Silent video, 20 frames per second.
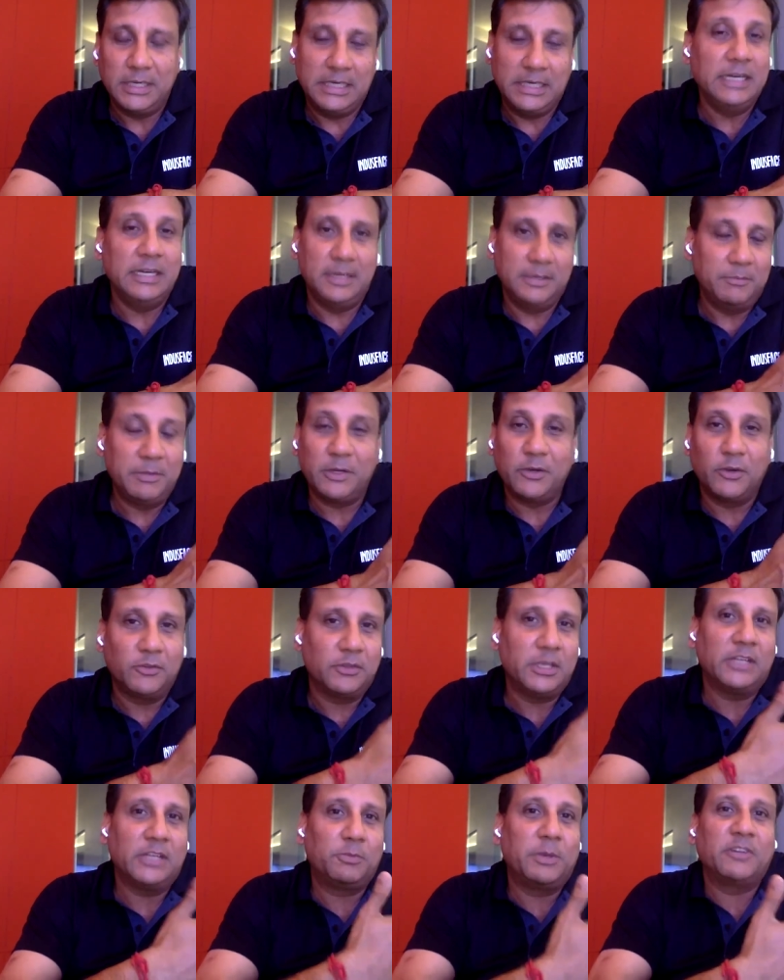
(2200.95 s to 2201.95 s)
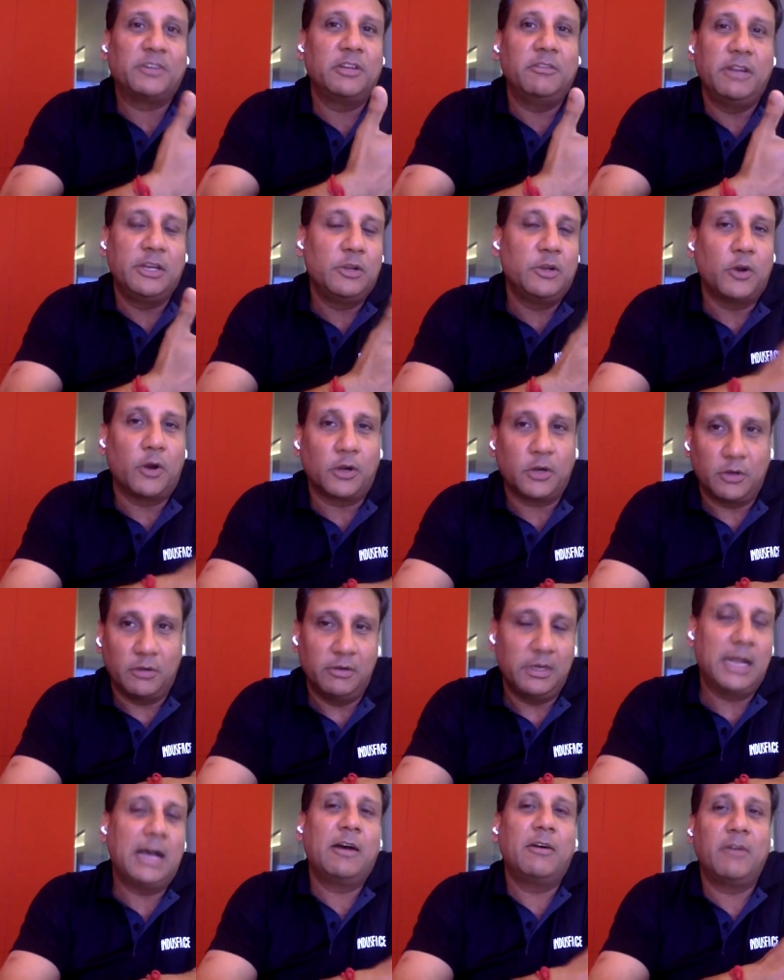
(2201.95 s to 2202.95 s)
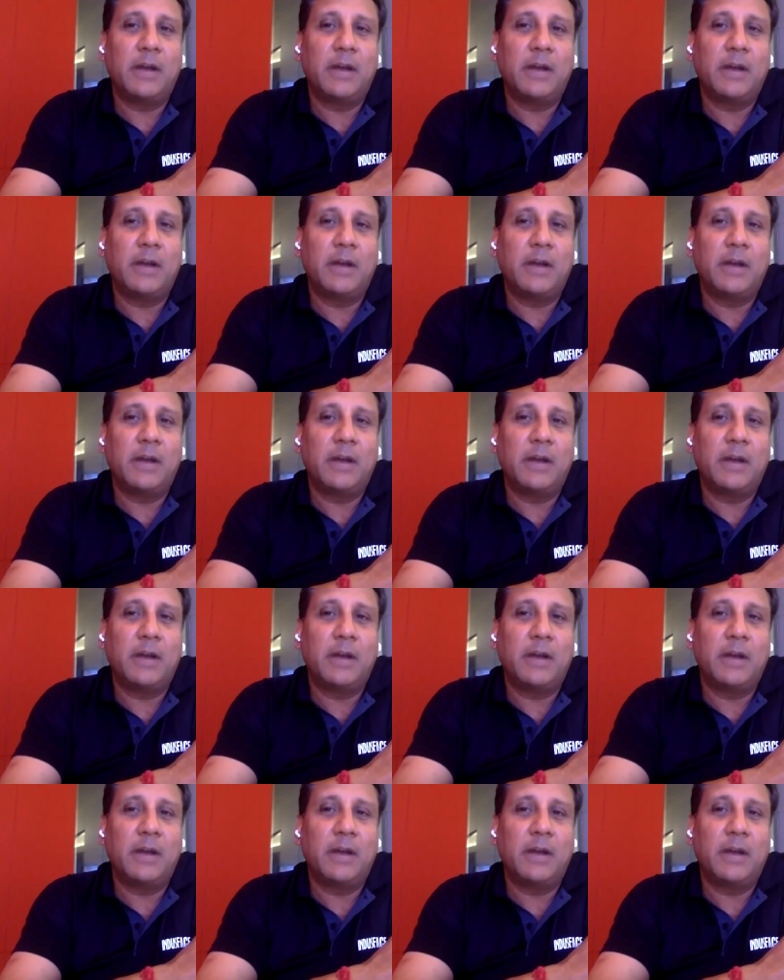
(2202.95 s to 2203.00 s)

It did, because especially when you're not knowing.